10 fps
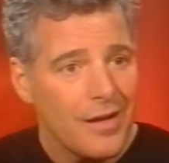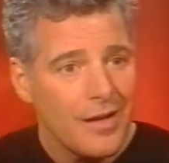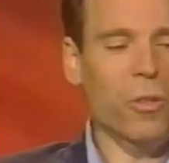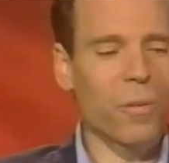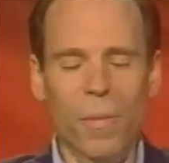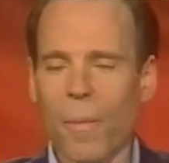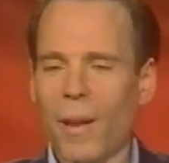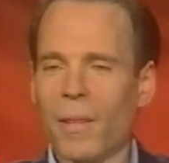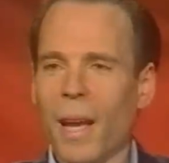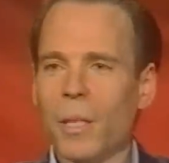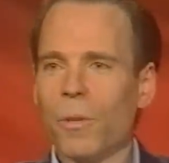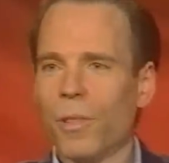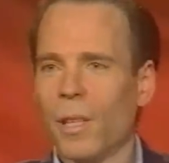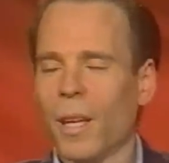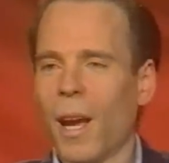Most, about
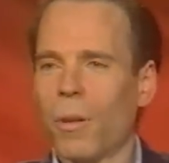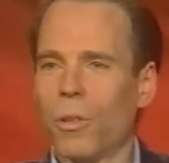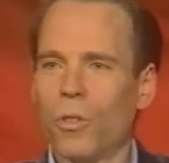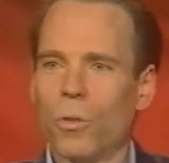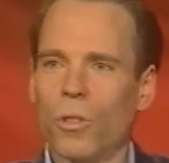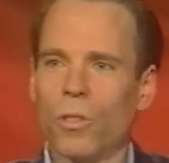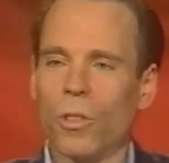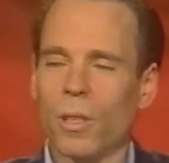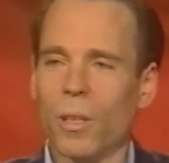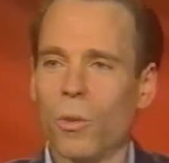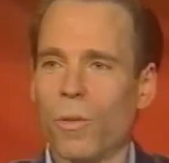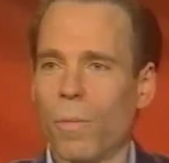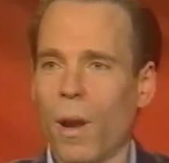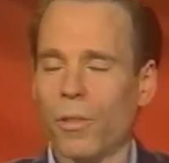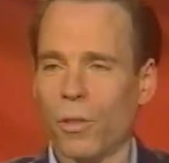90% of the calories you just took in were from
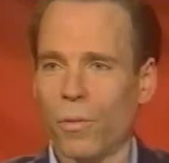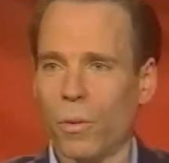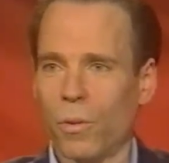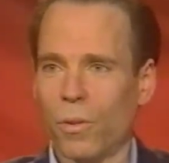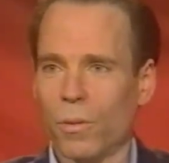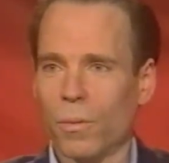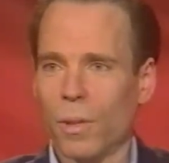processed foods.